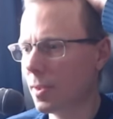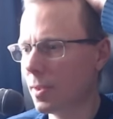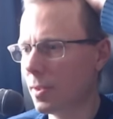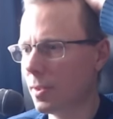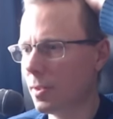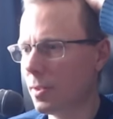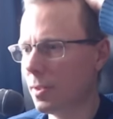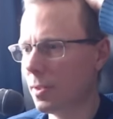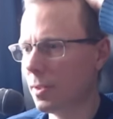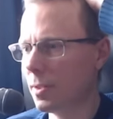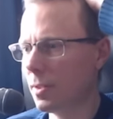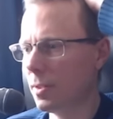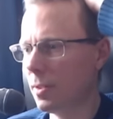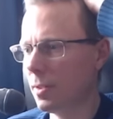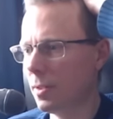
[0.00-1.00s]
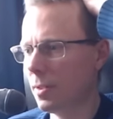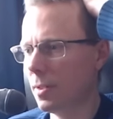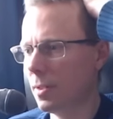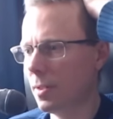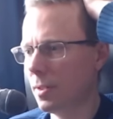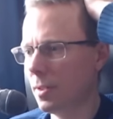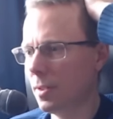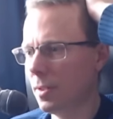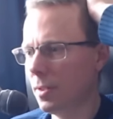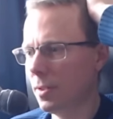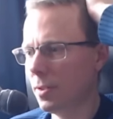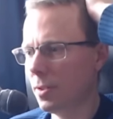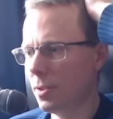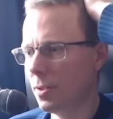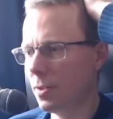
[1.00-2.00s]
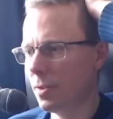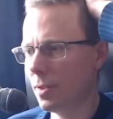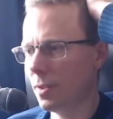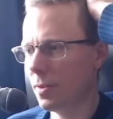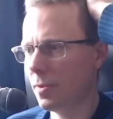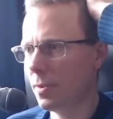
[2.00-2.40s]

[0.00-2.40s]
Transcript: Agility. Strength.